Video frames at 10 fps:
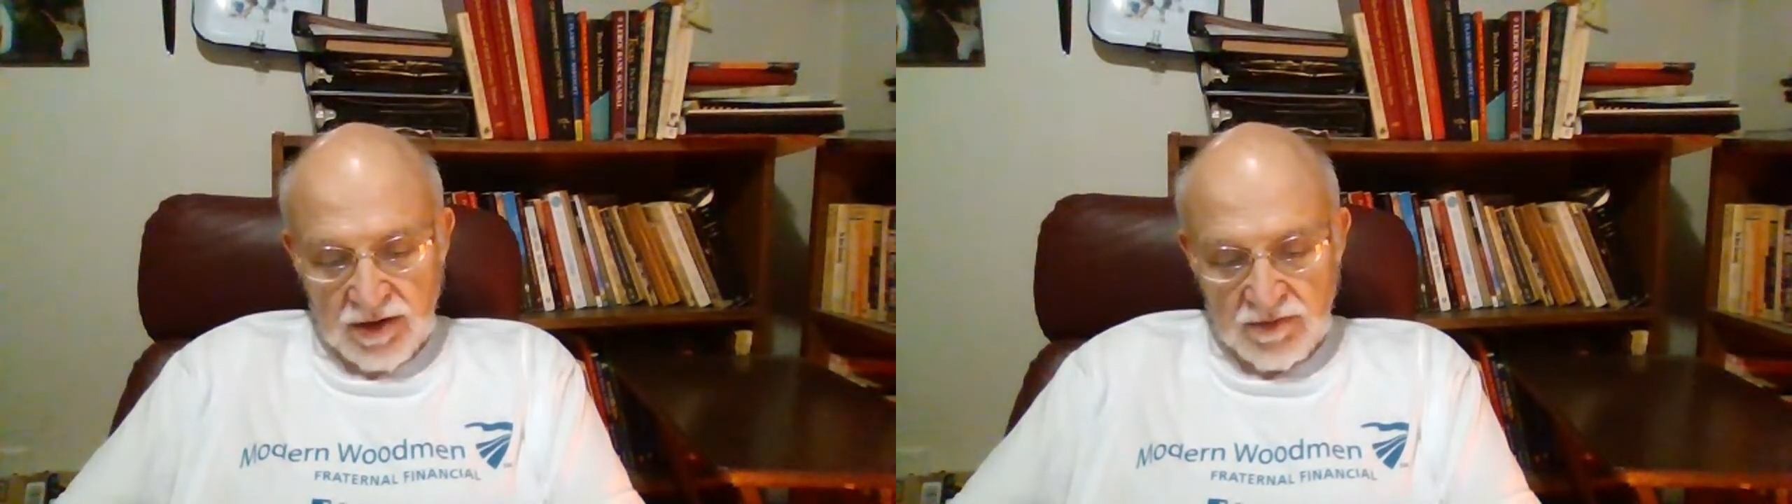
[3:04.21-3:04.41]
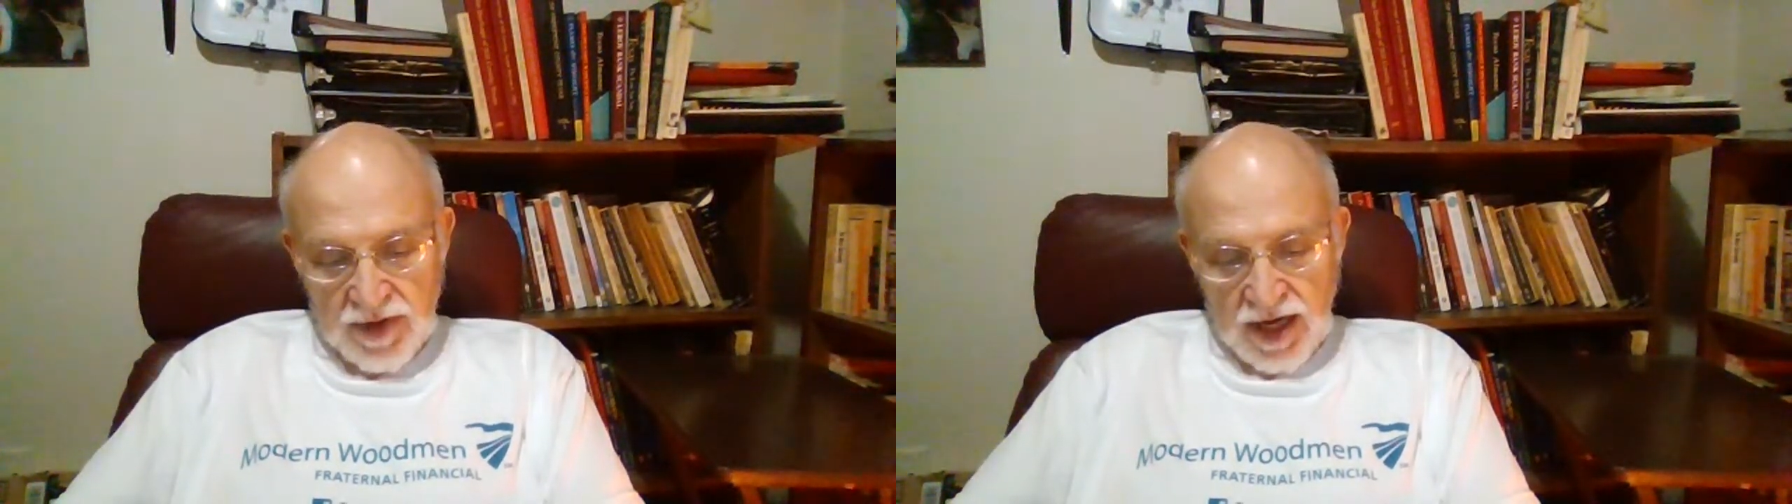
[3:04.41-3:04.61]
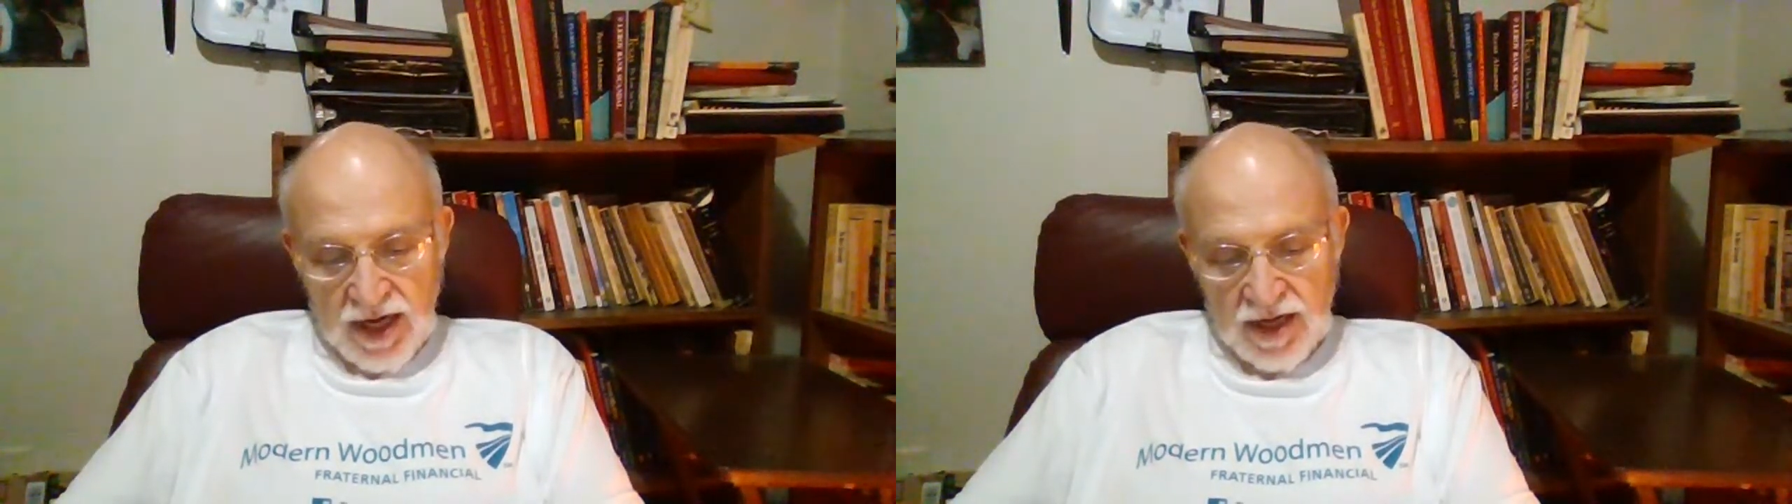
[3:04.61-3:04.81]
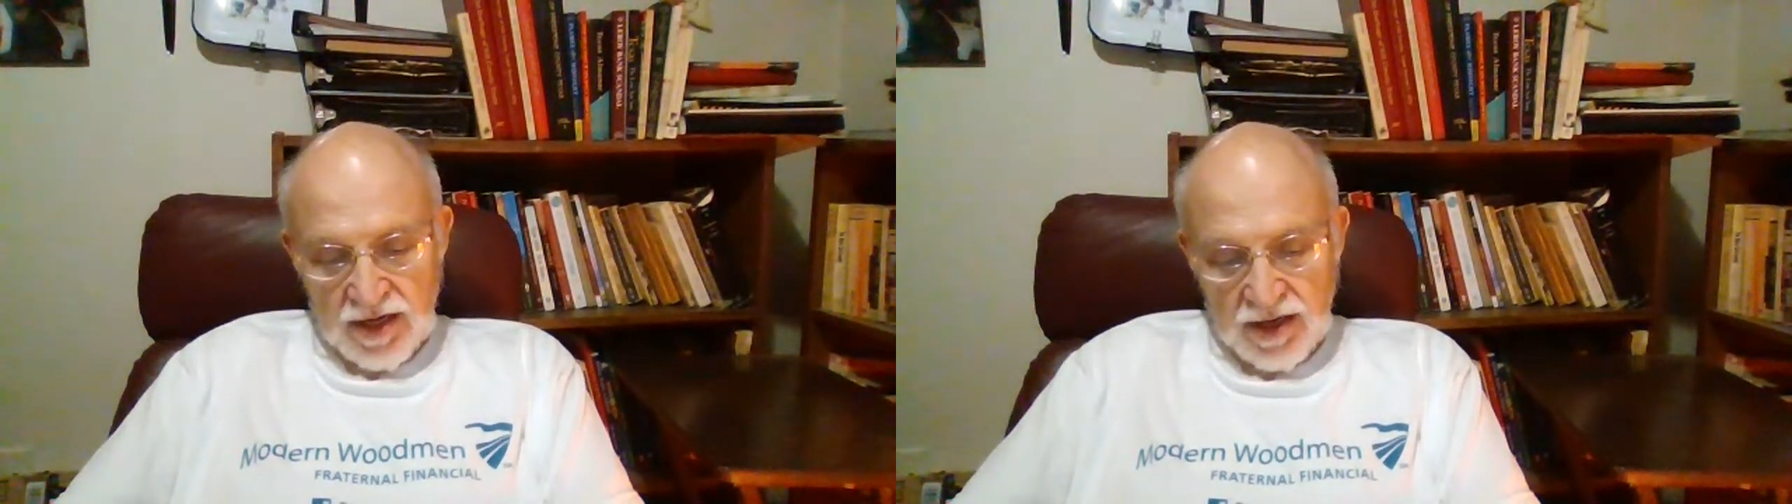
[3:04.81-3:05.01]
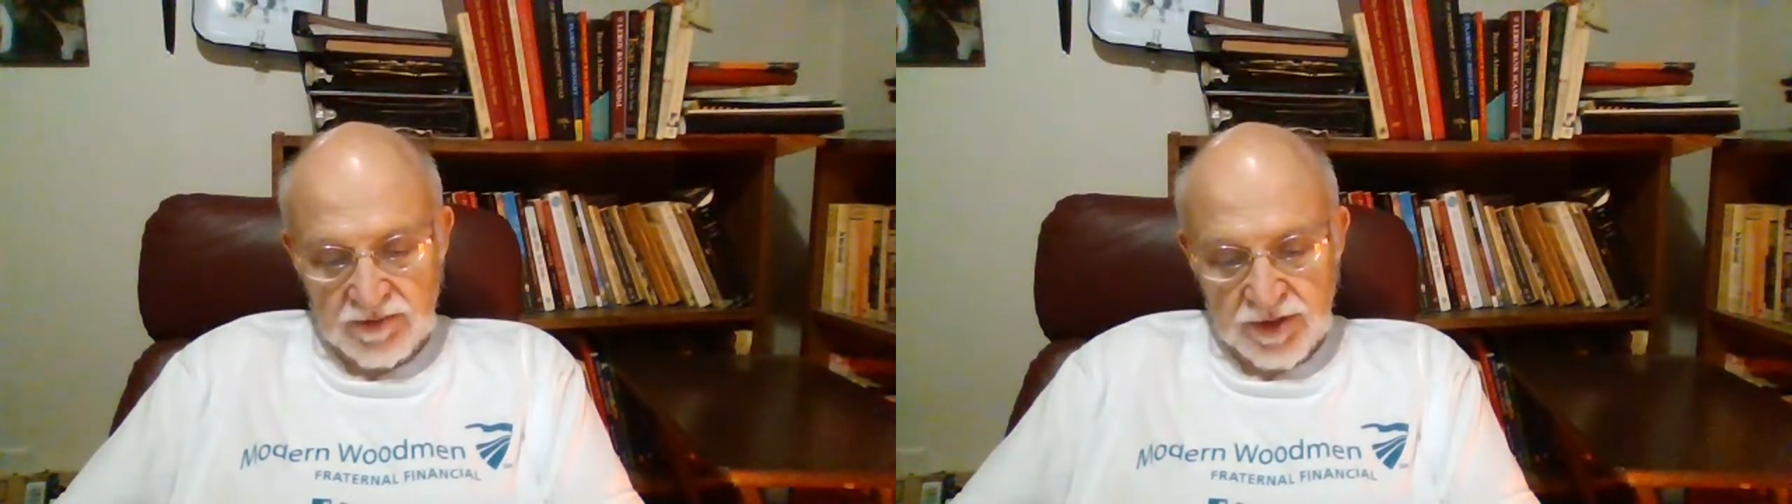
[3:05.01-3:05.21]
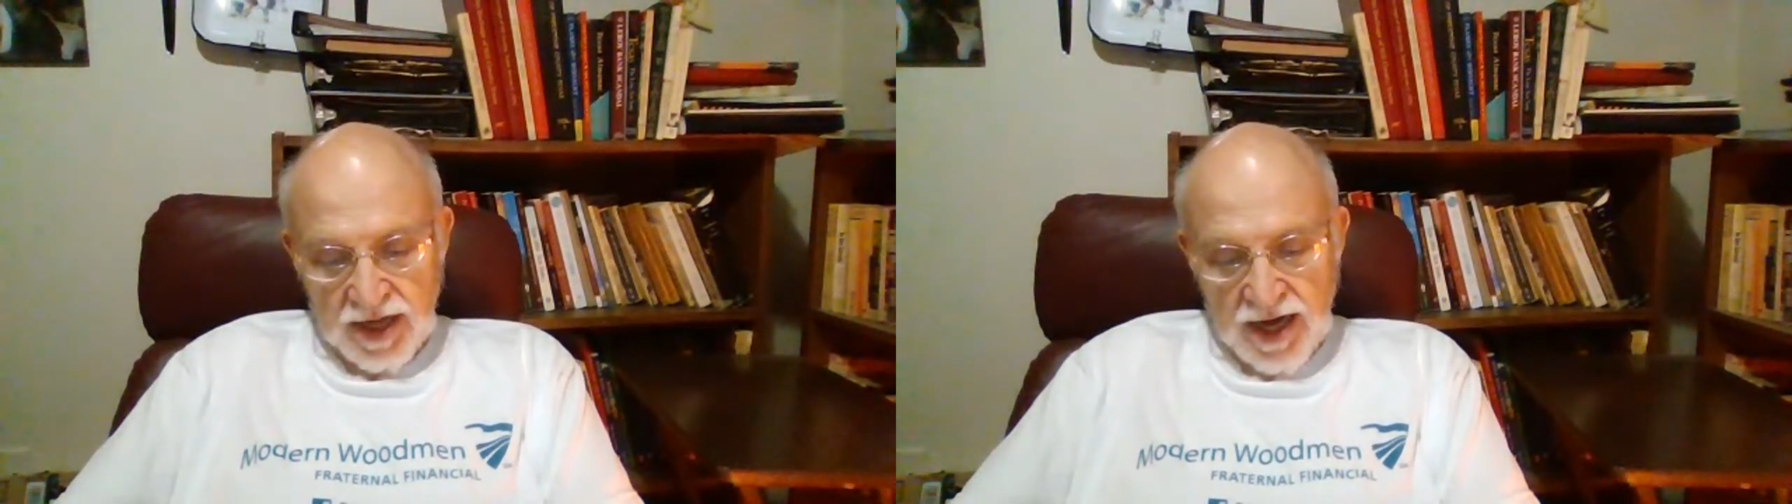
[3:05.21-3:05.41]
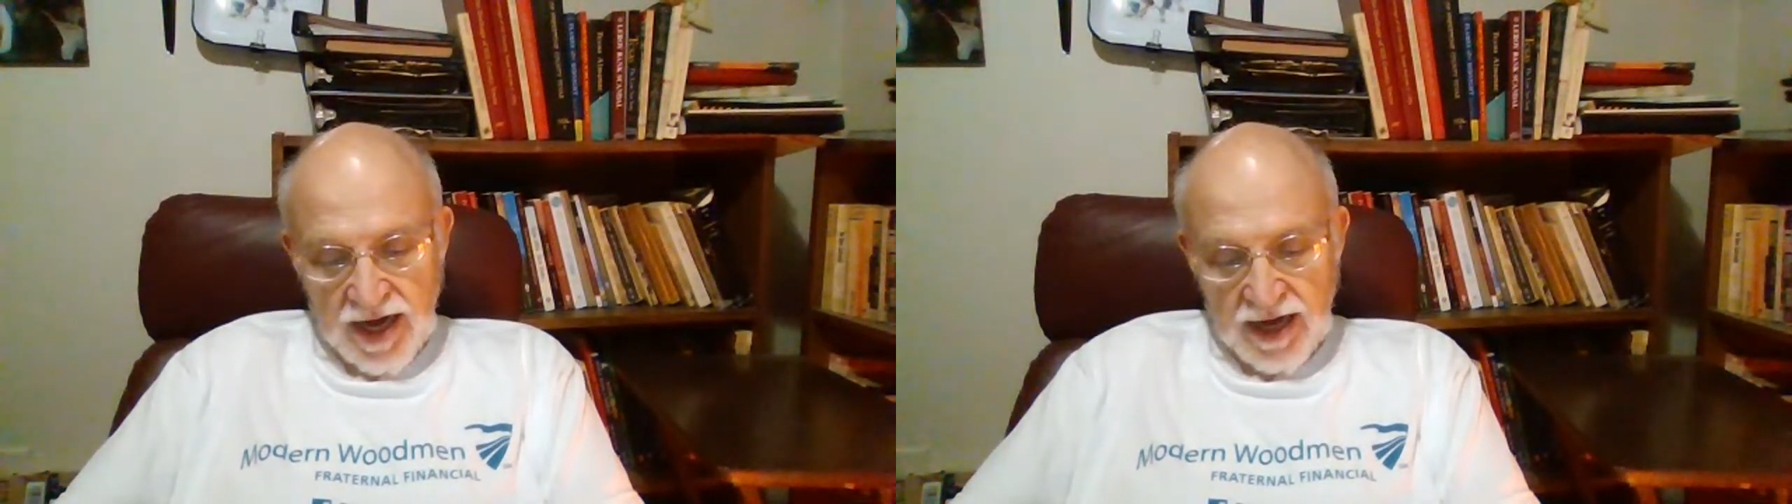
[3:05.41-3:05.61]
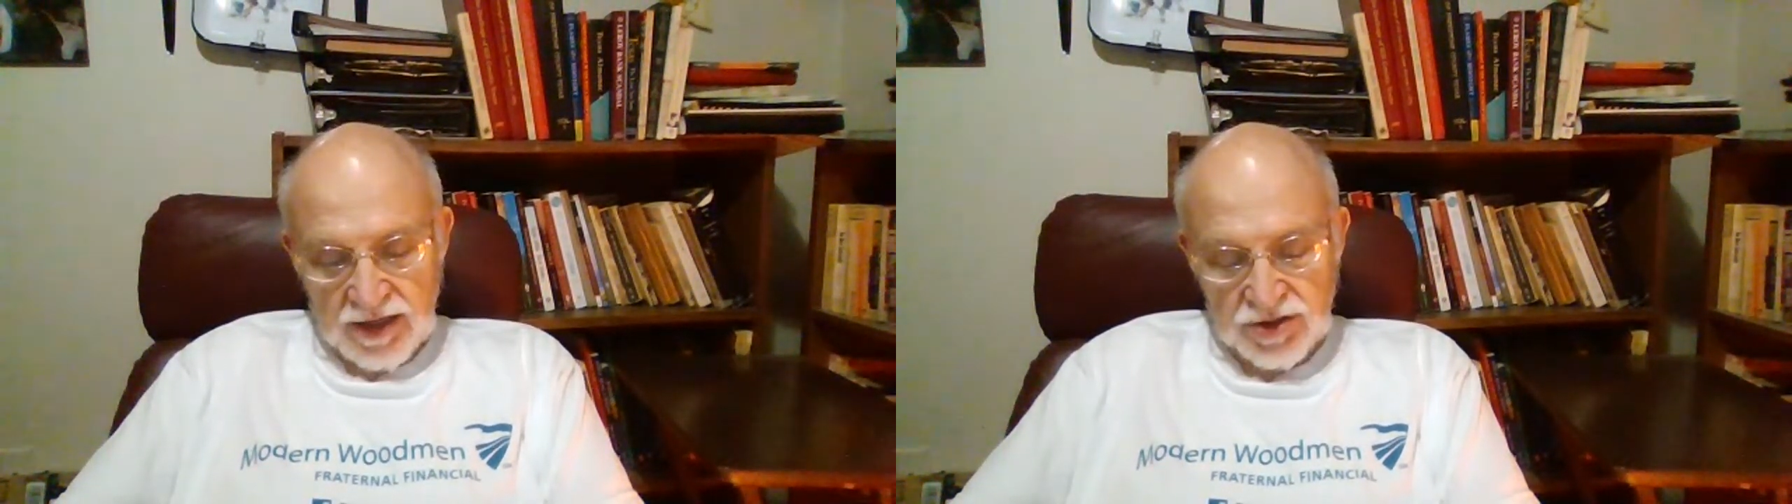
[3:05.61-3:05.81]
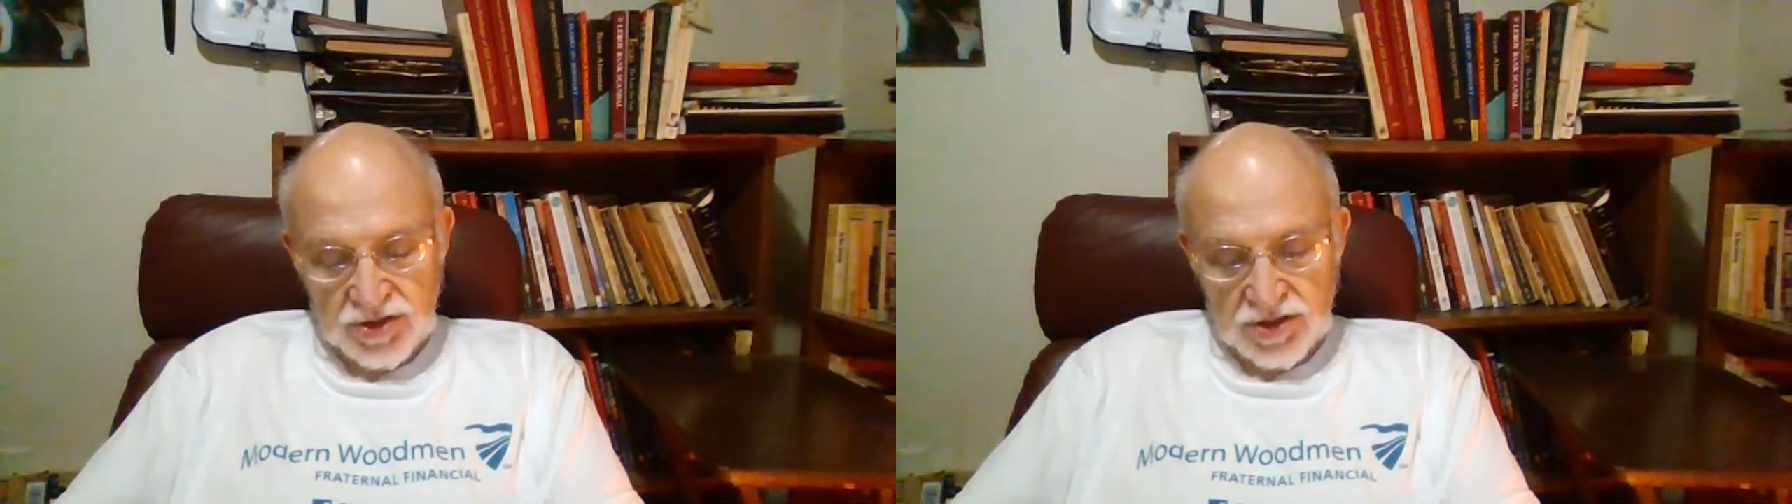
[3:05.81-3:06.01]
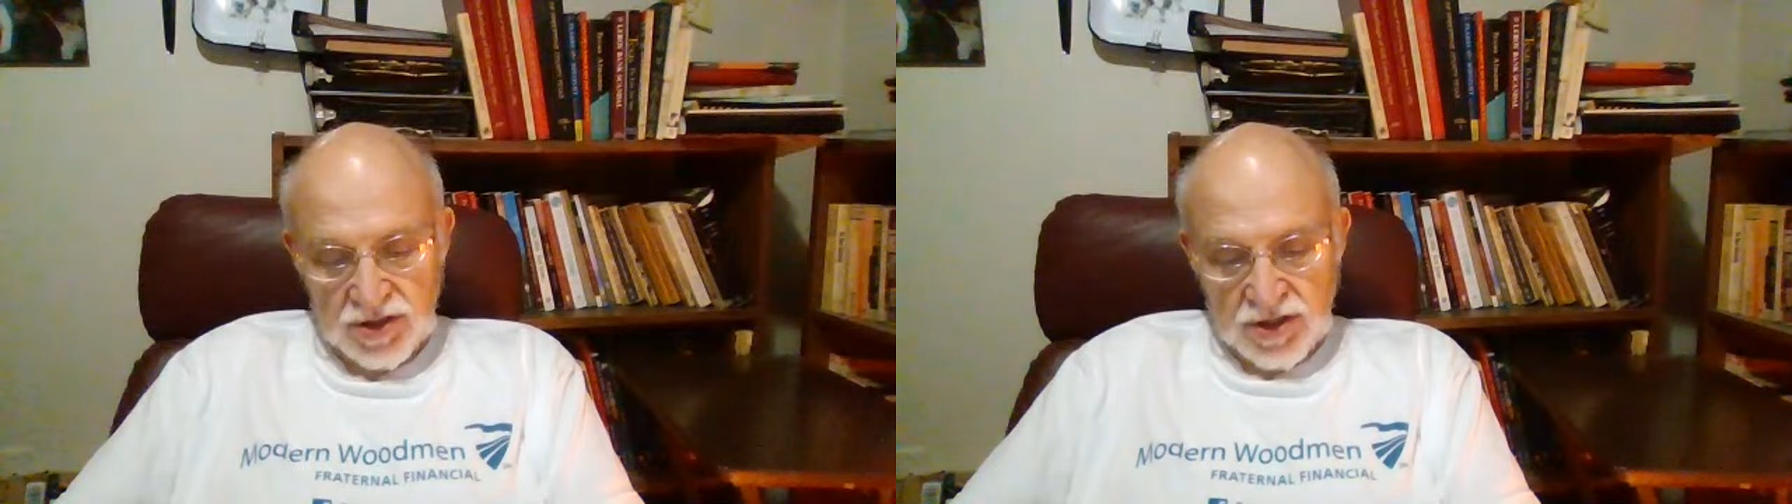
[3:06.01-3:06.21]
men up the heights,